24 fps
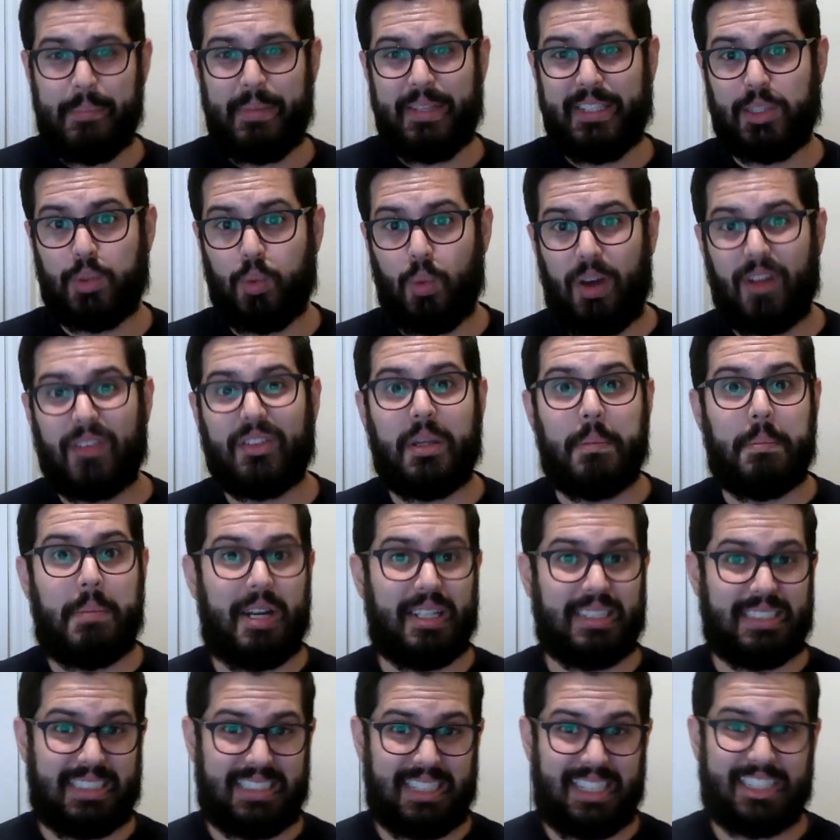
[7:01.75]
and dwelt
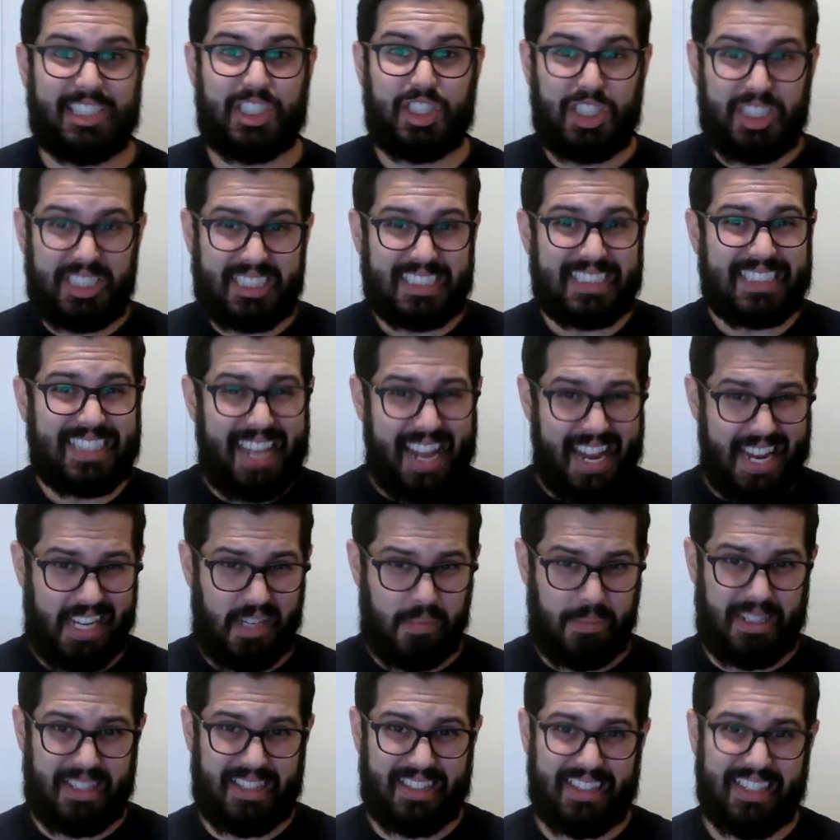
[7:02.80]
amongst us. Jesus
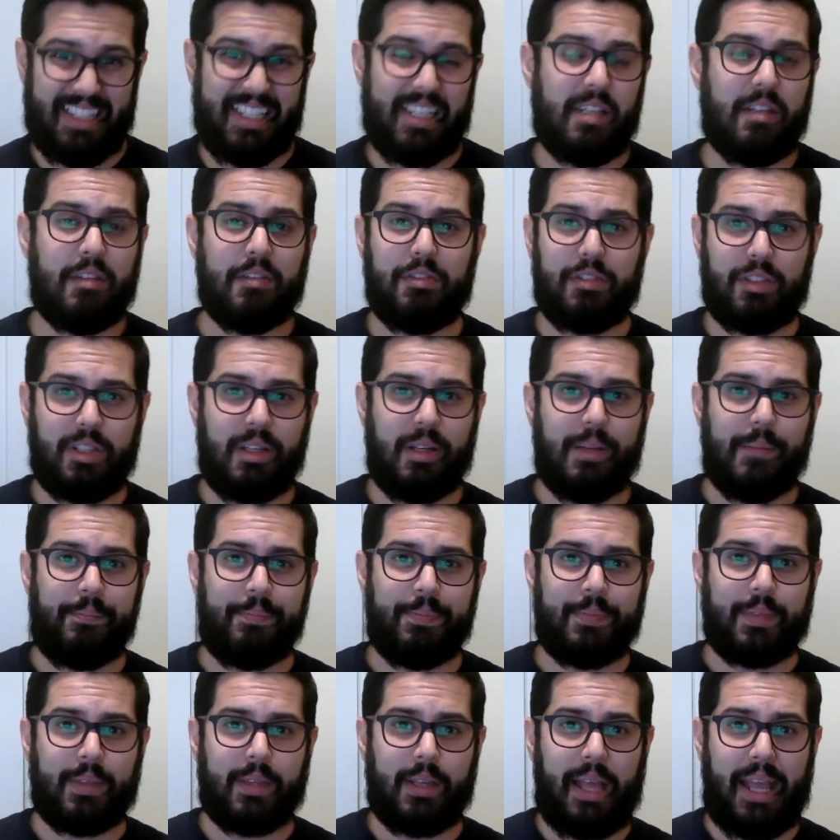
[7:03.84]
came and lived
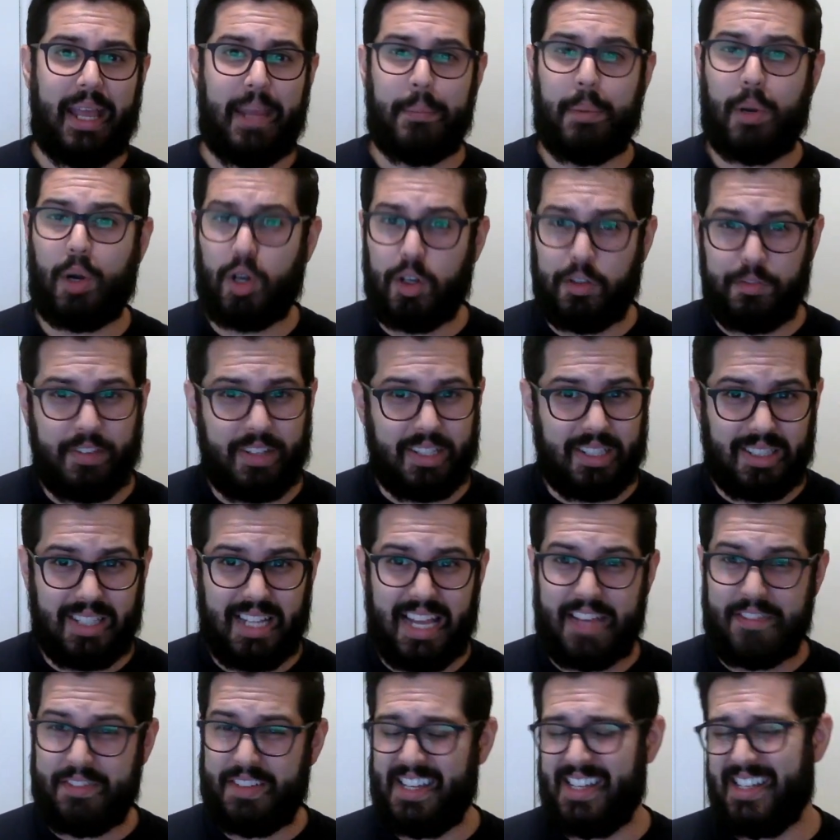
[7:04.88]
a perfect
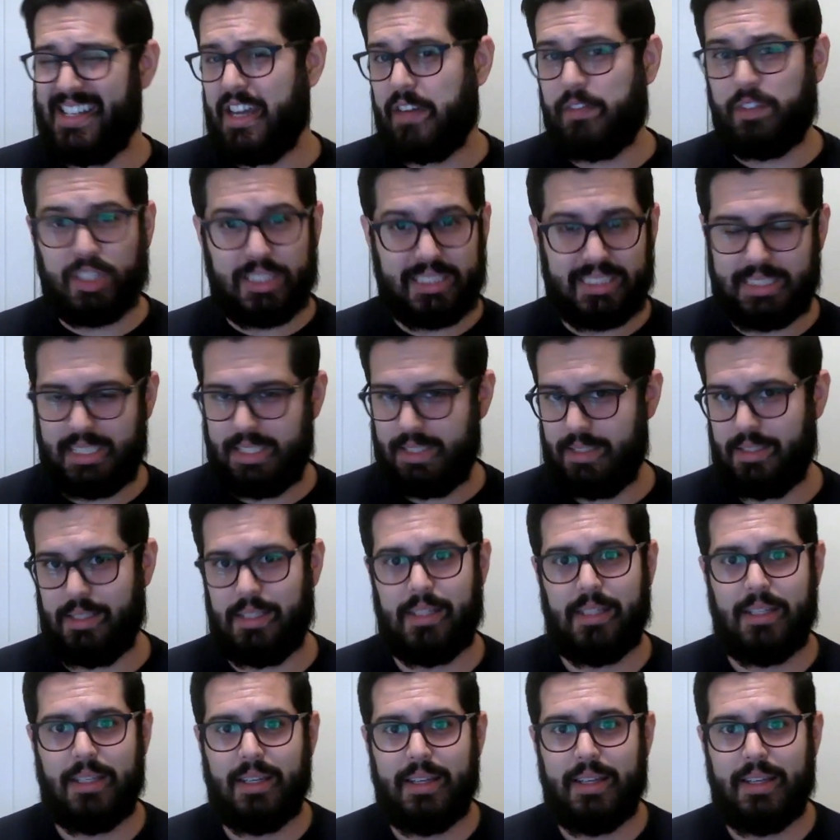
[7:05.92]
life. He never sinned.